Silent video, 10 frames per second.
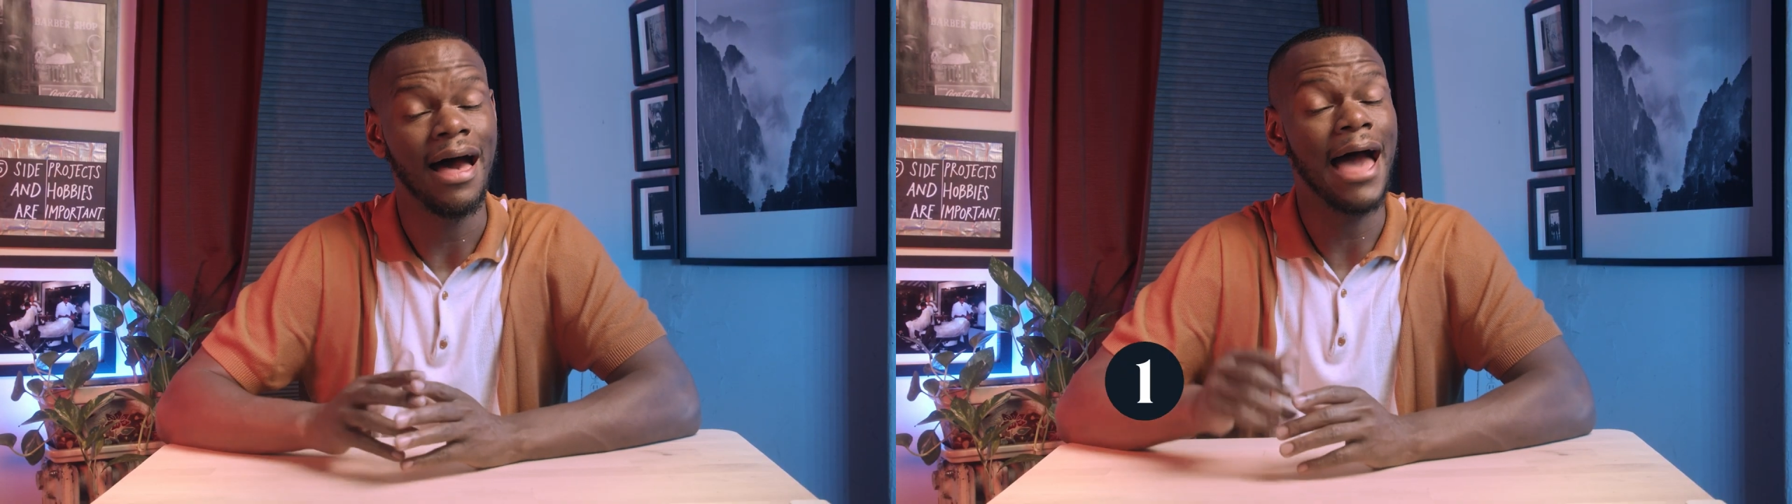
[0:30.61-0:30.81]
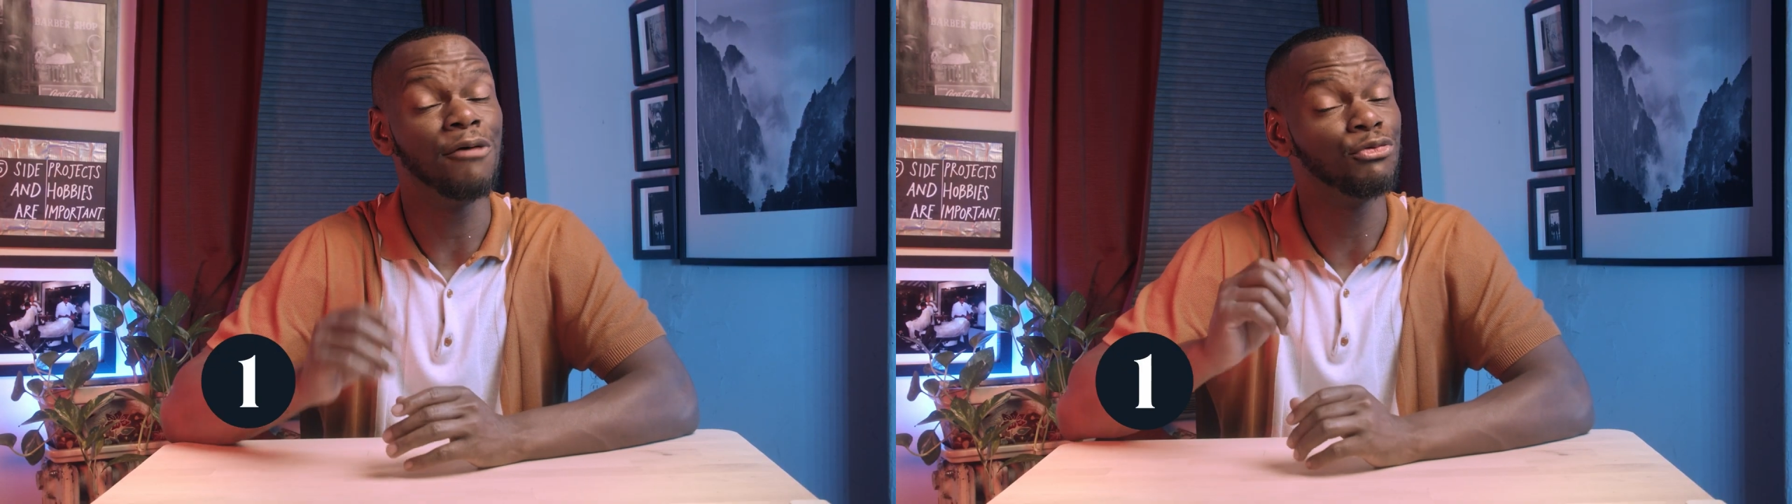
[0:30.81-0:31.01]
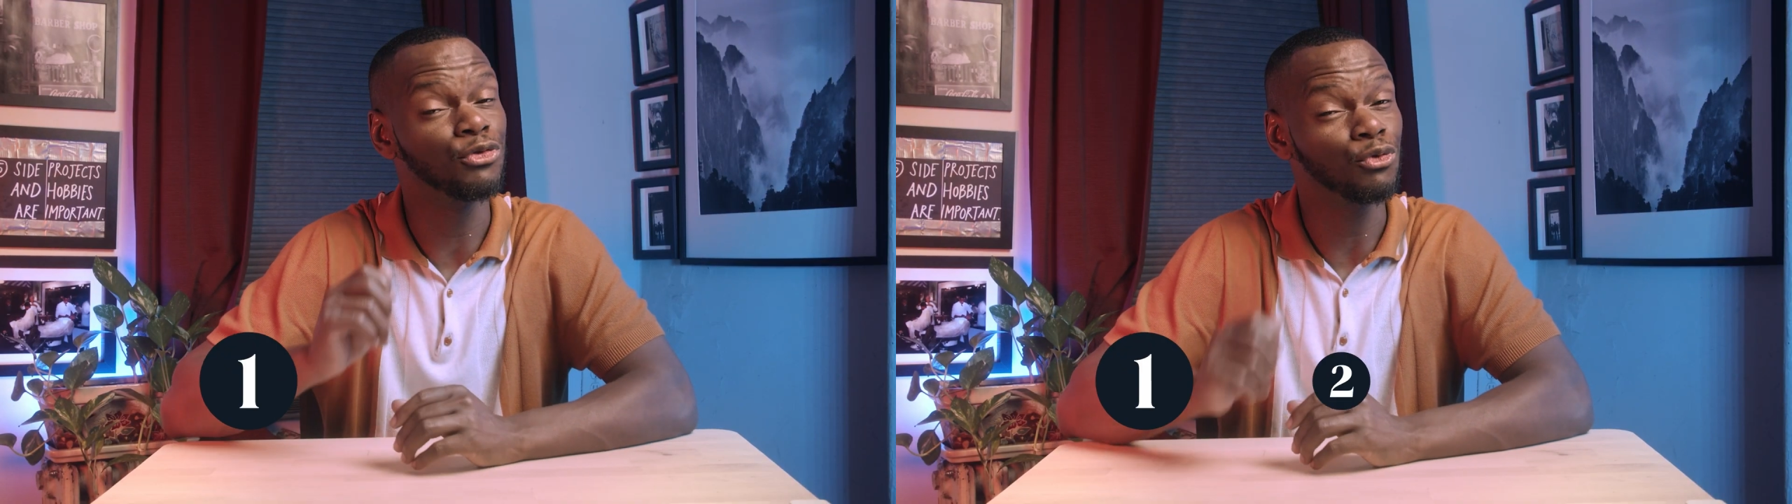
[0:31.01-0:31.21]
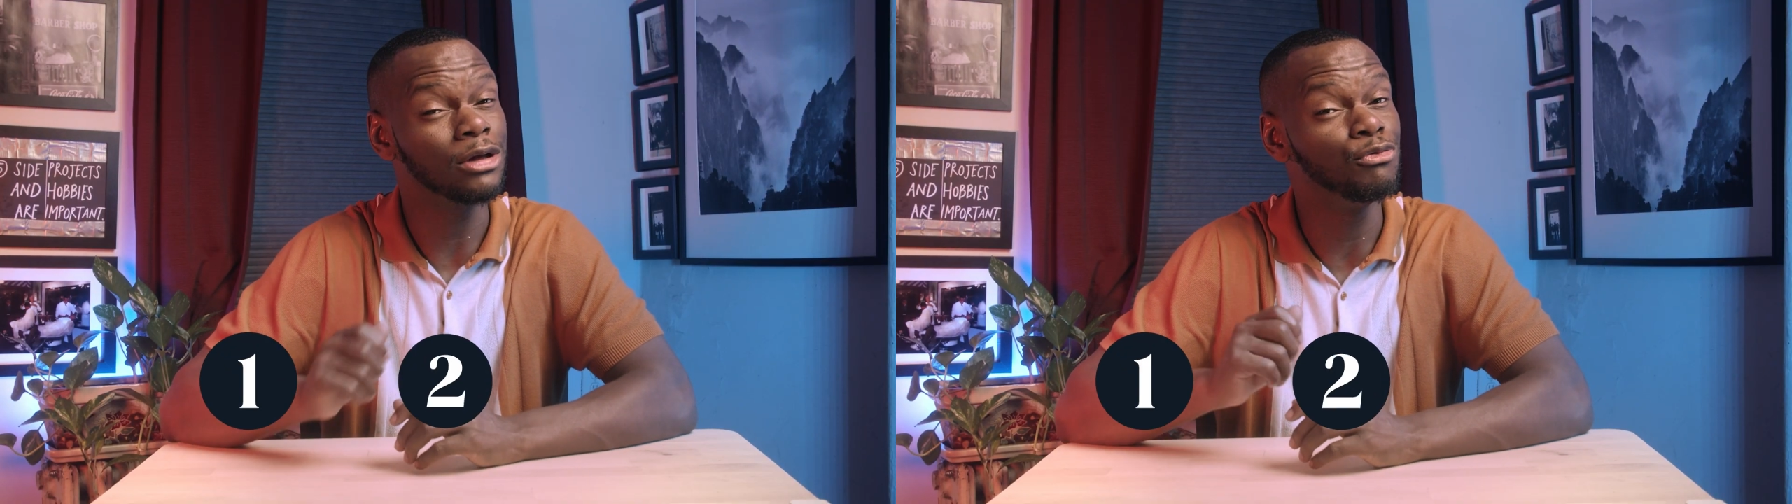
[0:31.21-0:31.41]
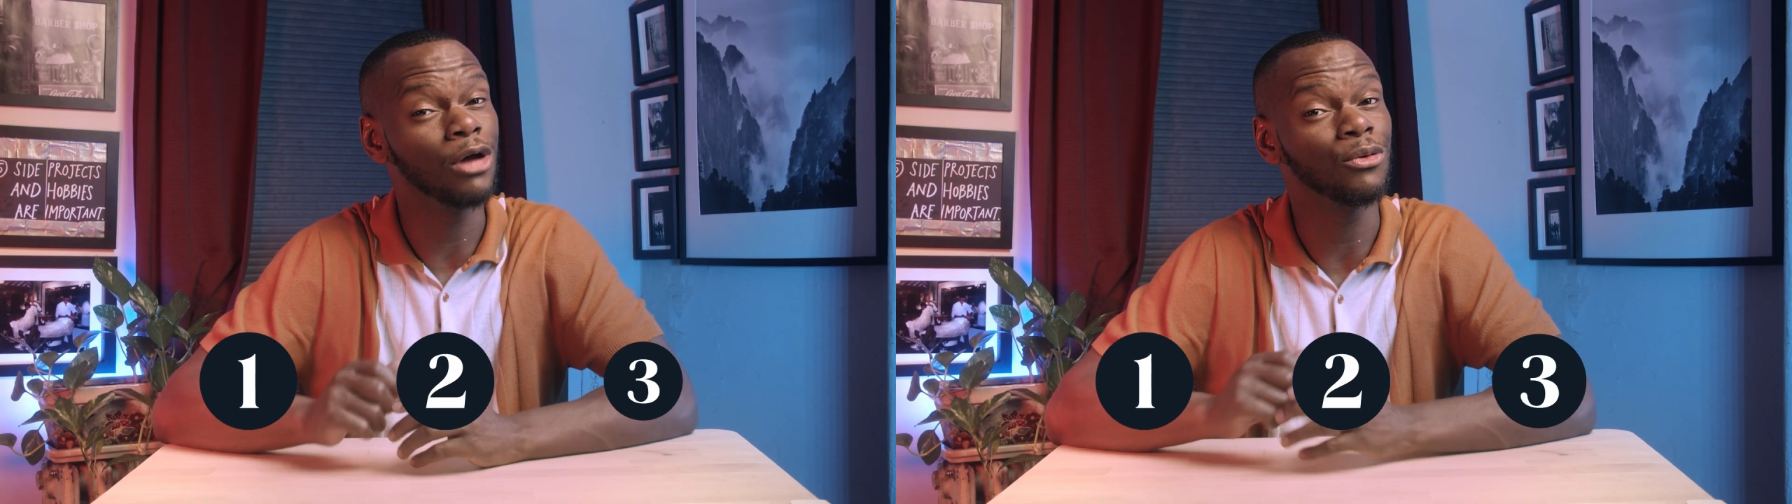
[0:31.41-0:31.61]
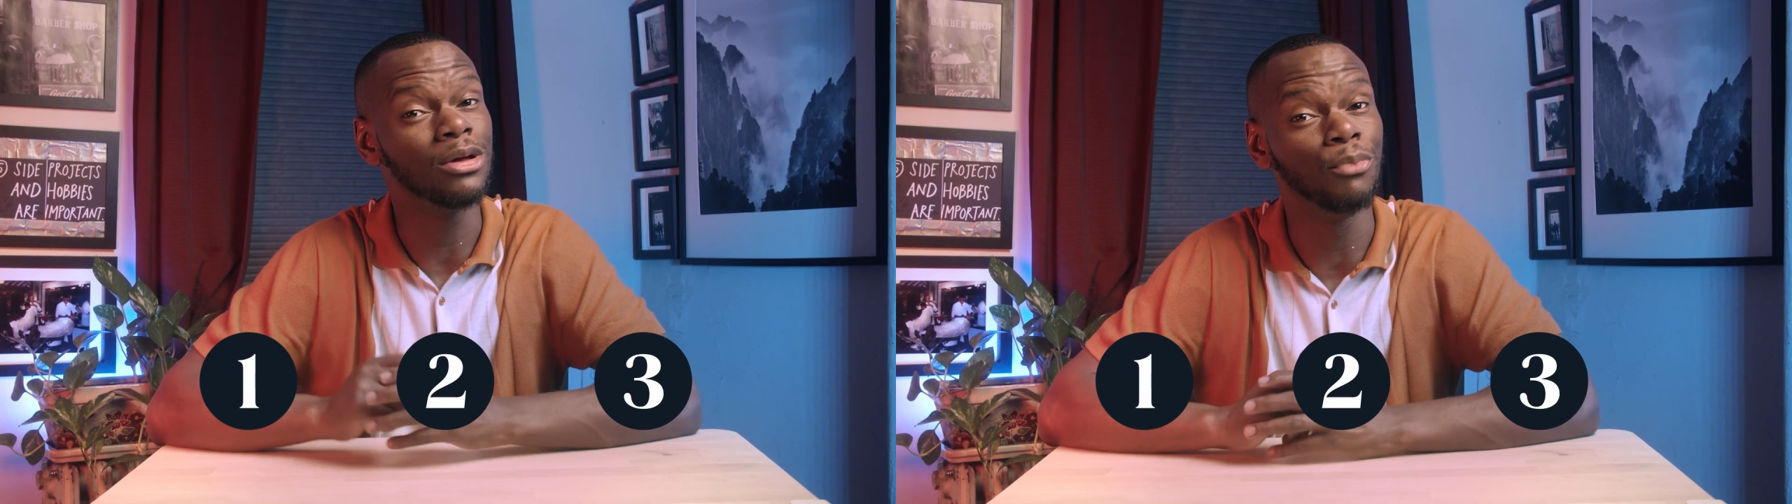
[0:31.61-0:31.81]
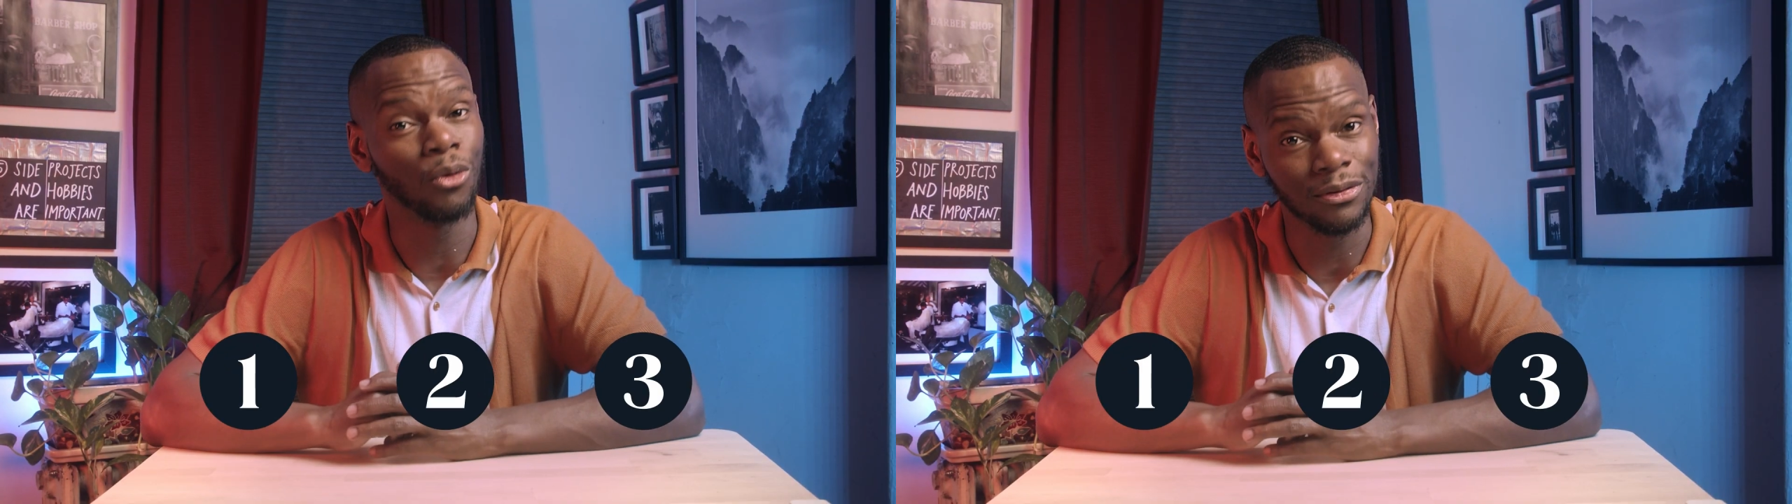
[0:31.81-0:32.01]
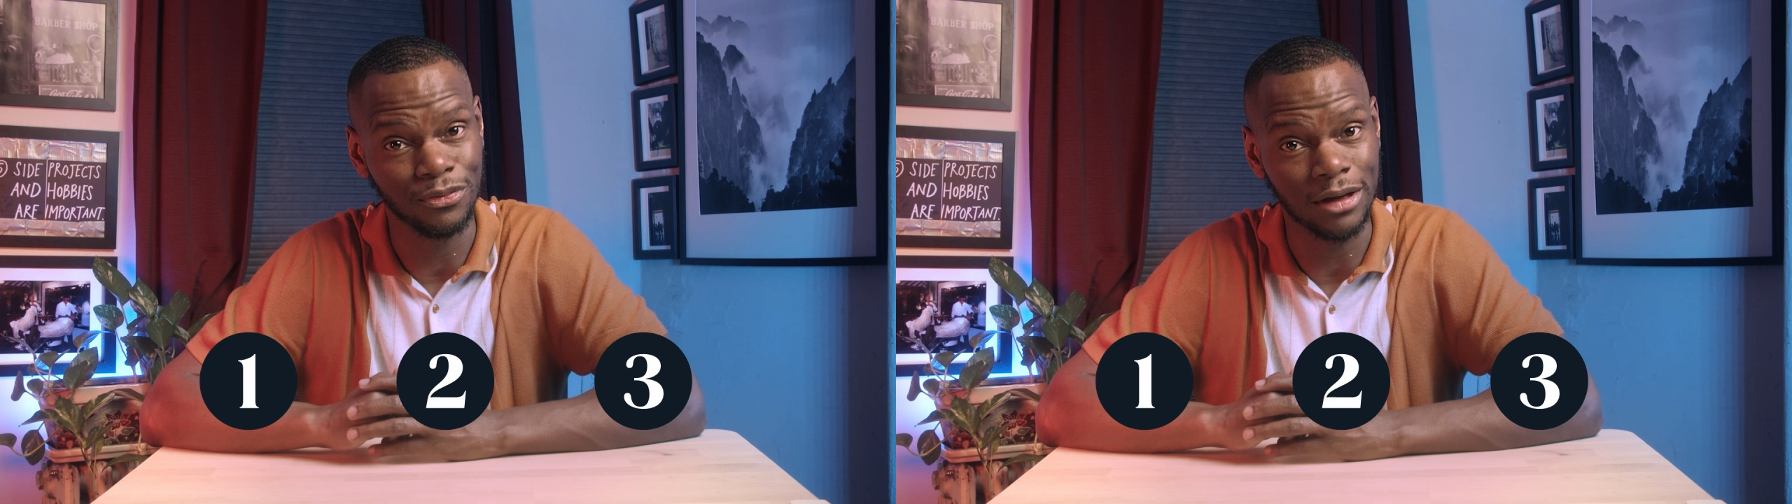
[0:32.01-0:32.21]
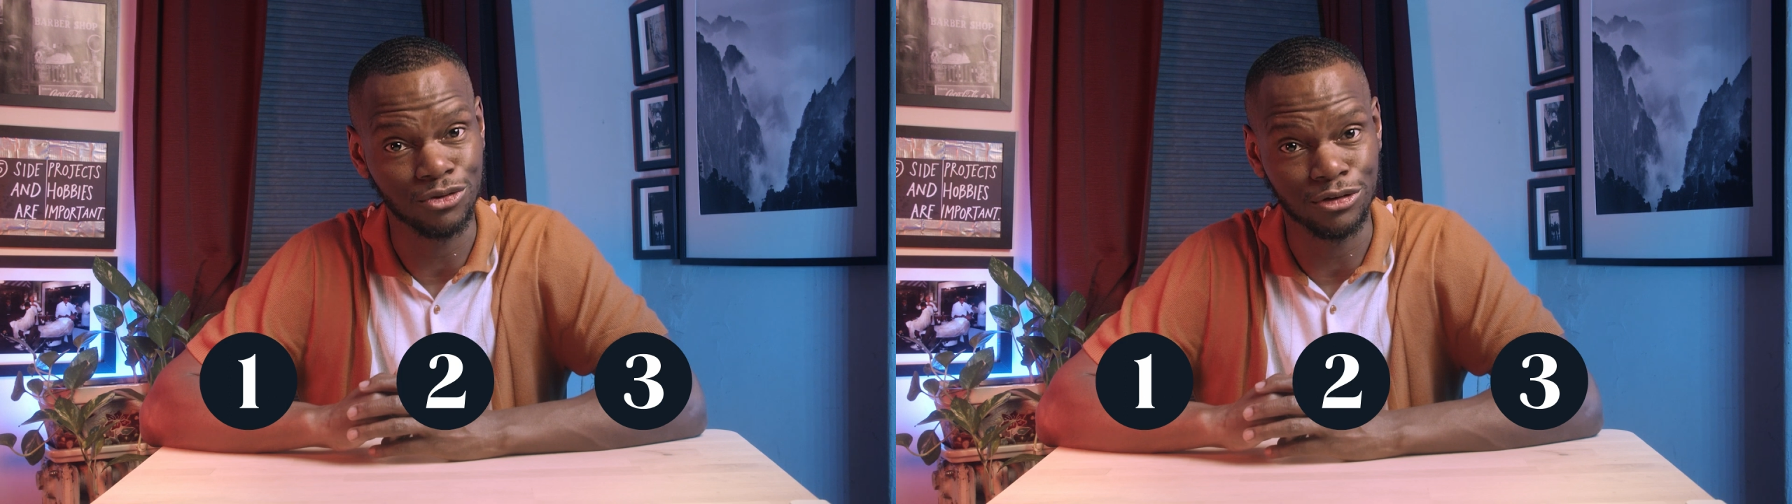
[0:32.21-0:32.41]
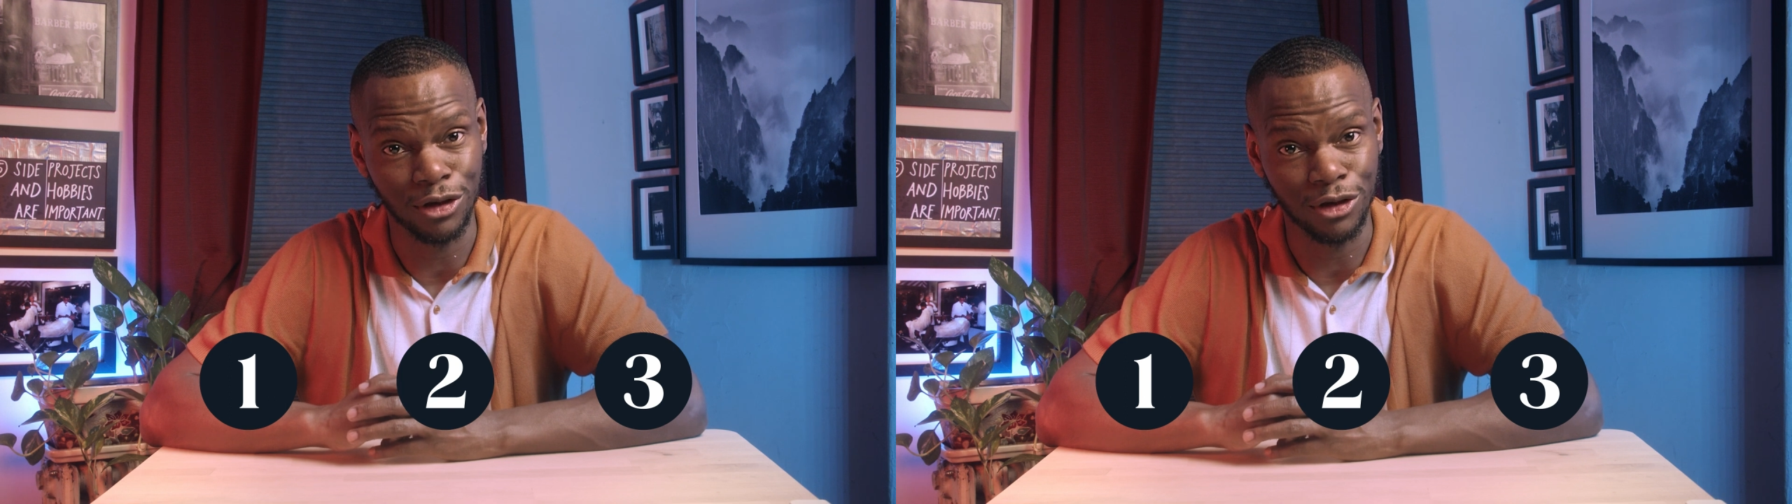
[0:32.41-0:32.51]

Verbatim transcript: I have three very important things to